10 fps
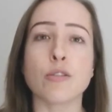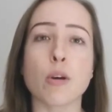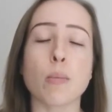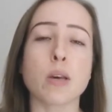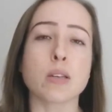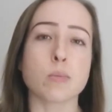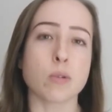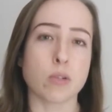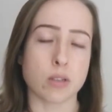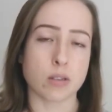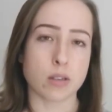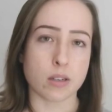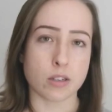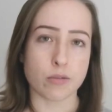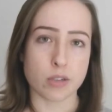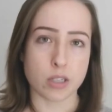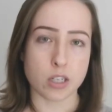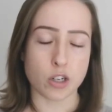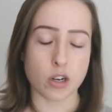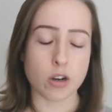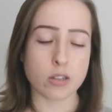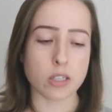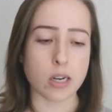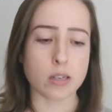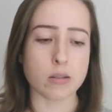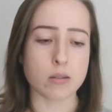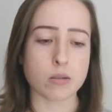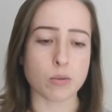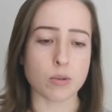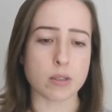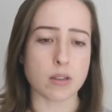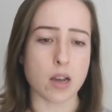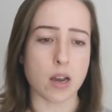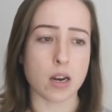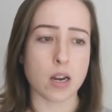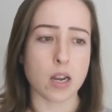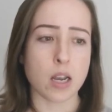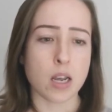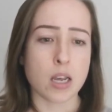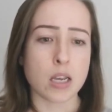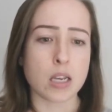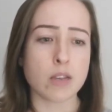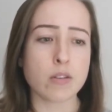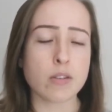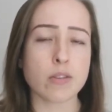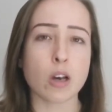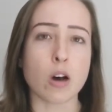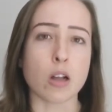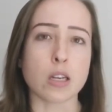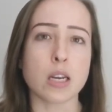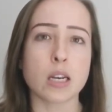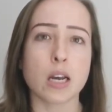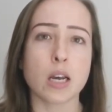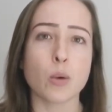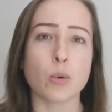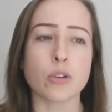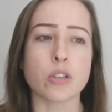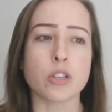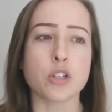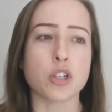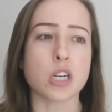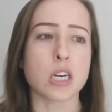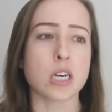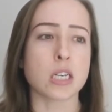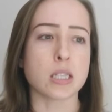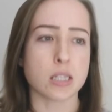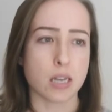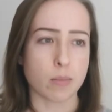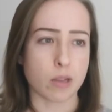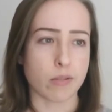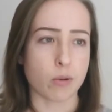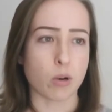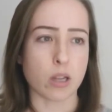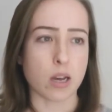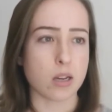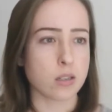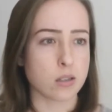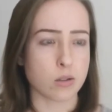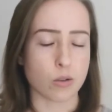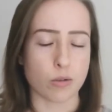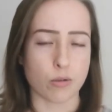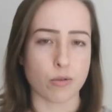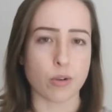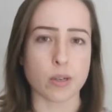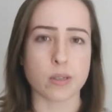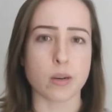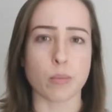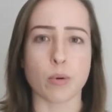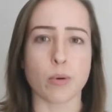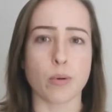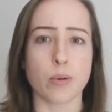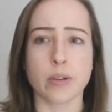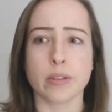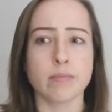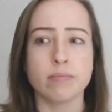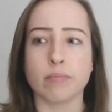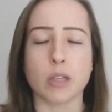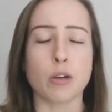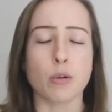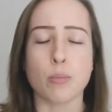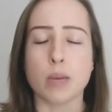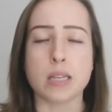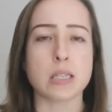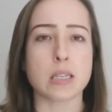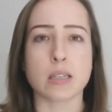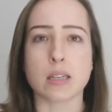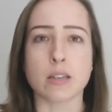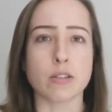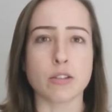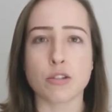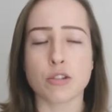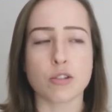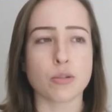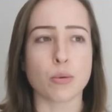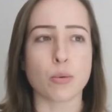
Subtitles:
from my experience in different teaching contexts was that even if a colleague and I were teaching a same level class, so for example, I don't know, basic English,